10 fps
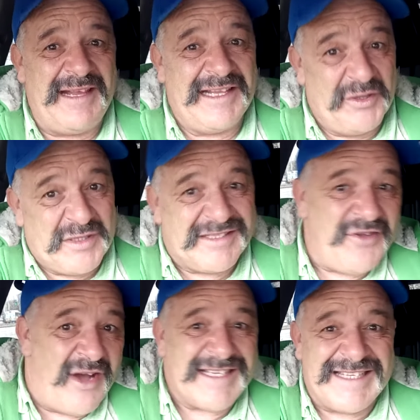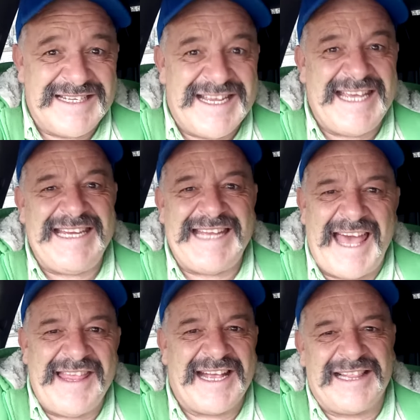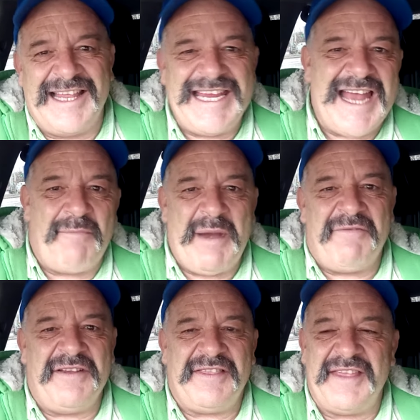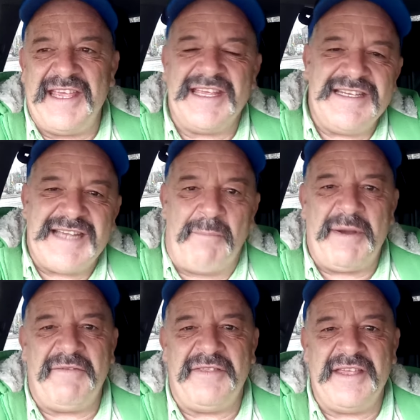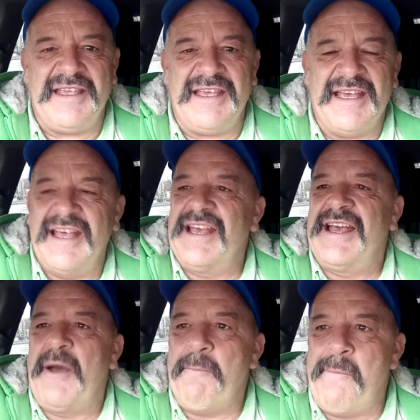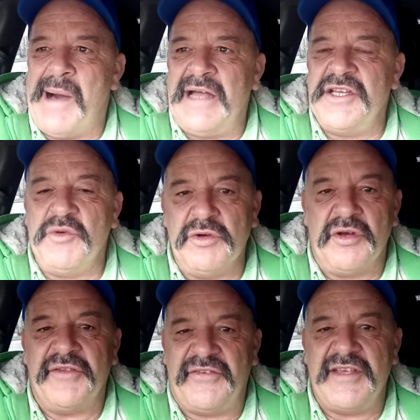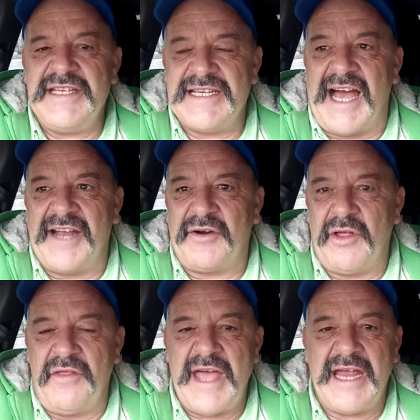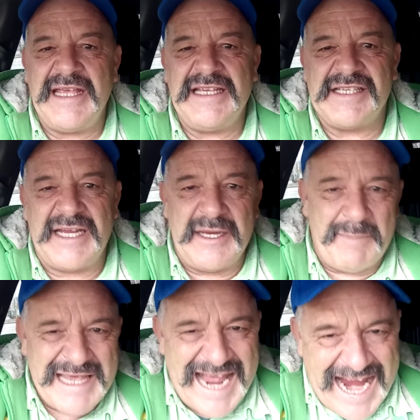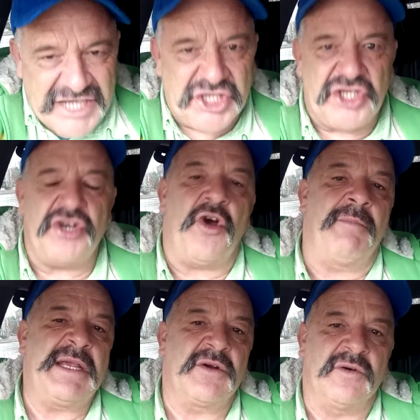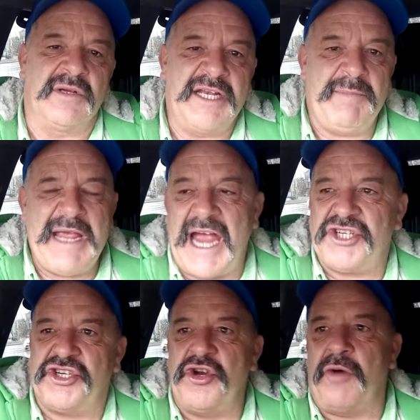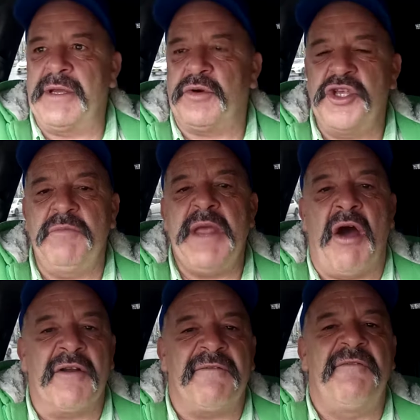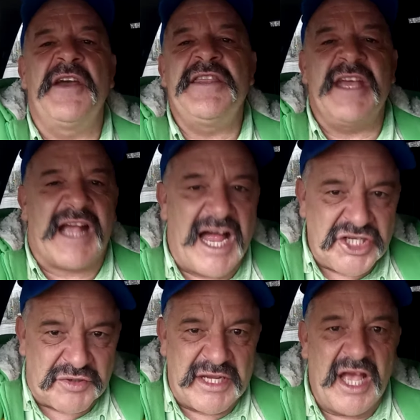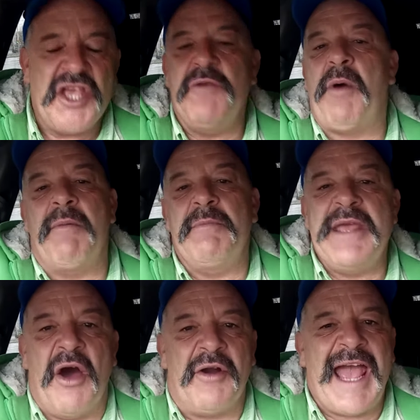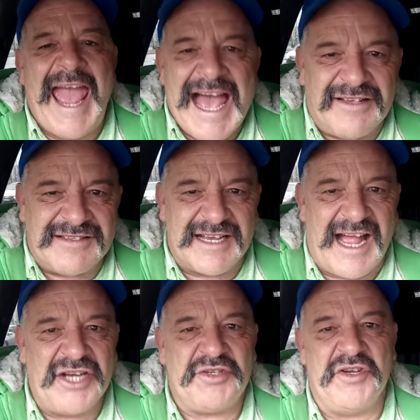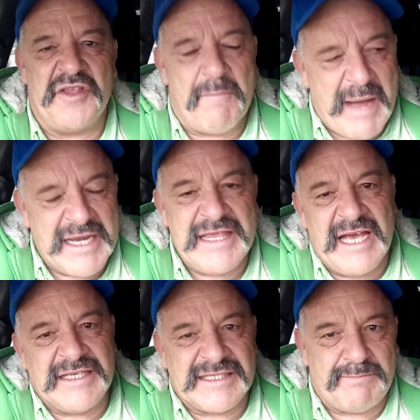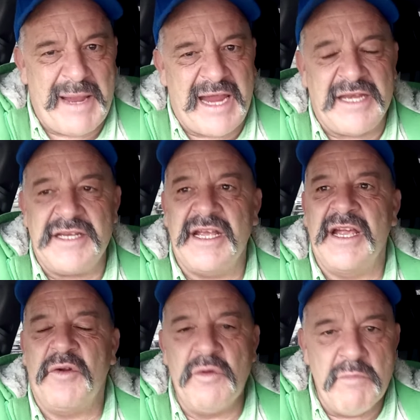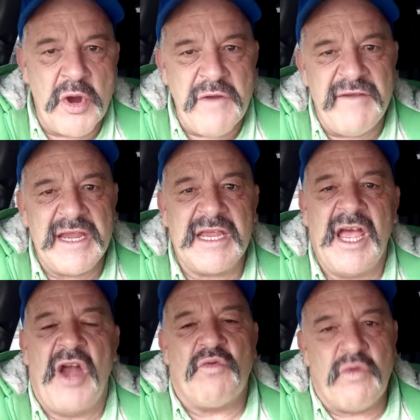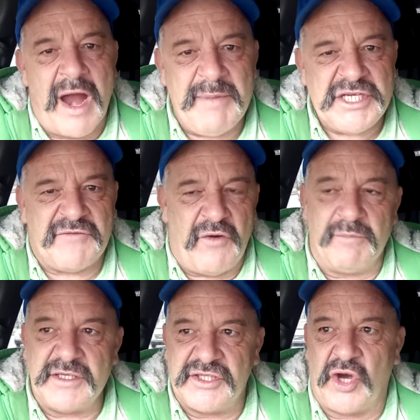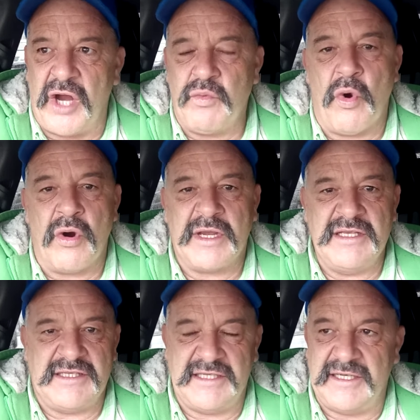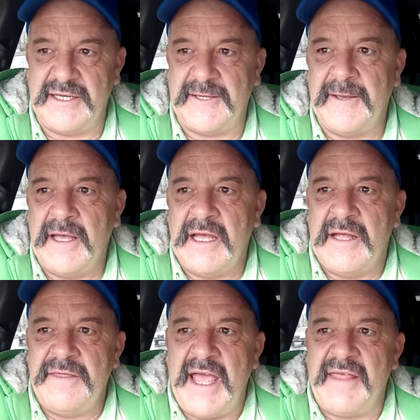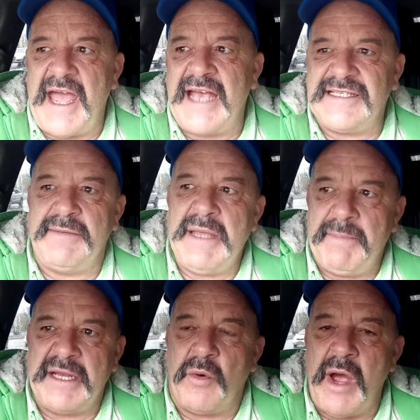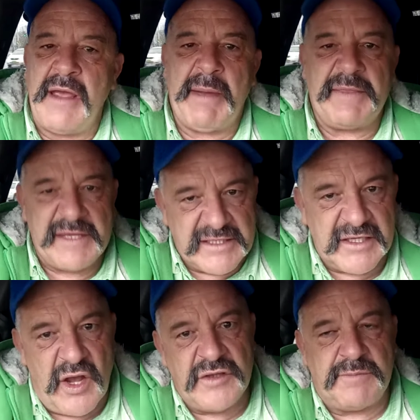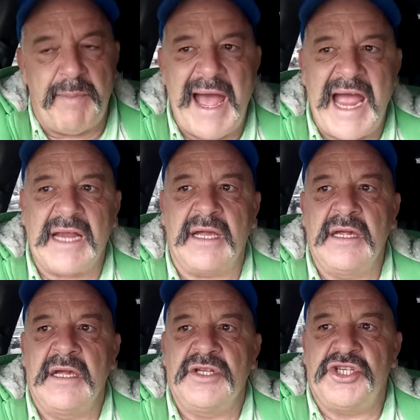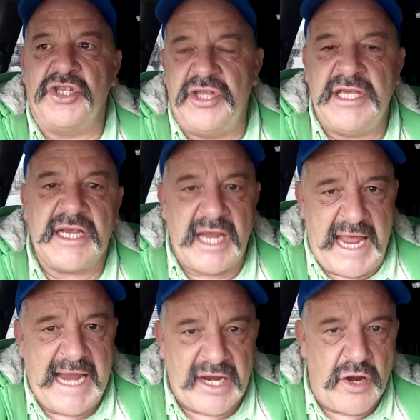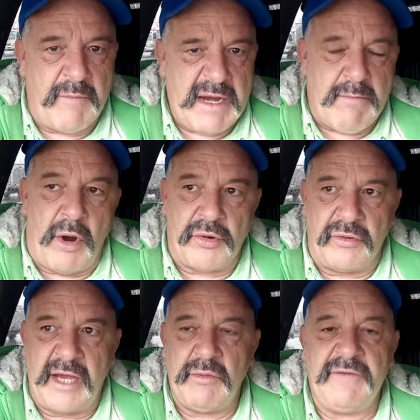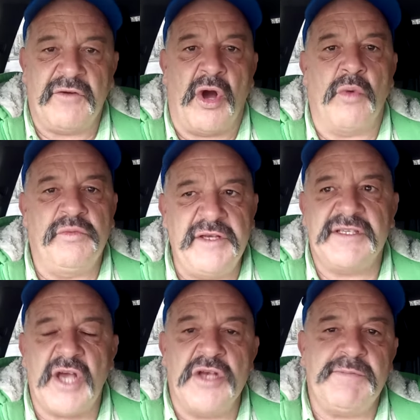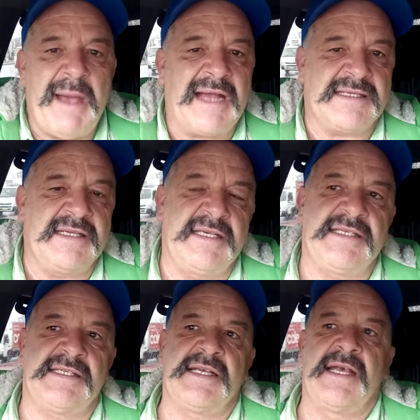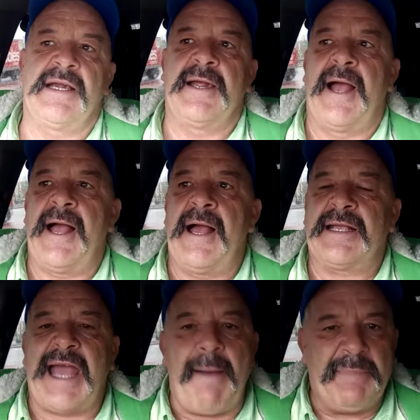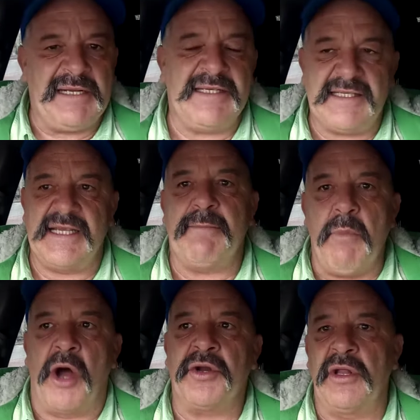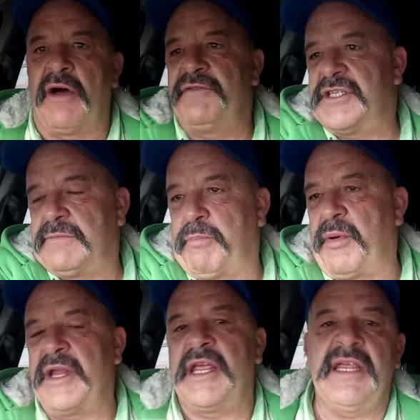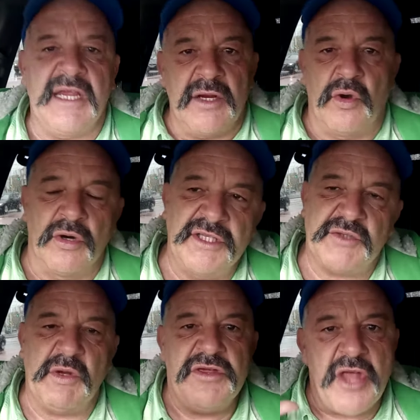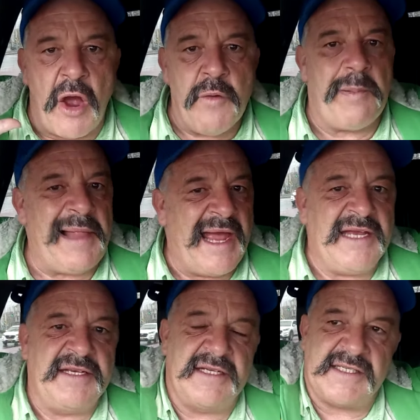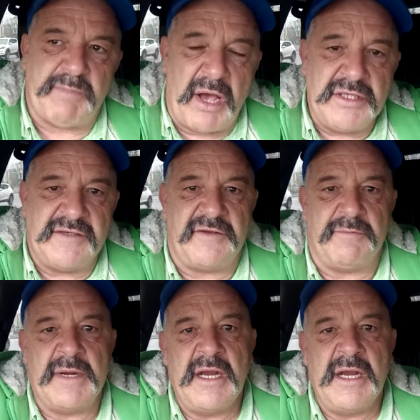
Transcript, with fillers: It looks nice and neat how they clean up everything and dump everything but you will not see data on that. It's, it'd be astronomical. It'd be astronomical. You'd be able to feed the country. You'd probably be able to house the country on the money they spend removing rubbish from the sidewalk in Sydney. Now, there has to be a better way, but this goes back to the economic model that we've got. This goes back to this uh, capitalistic model of just bringing in goods with no plan to dispose of them.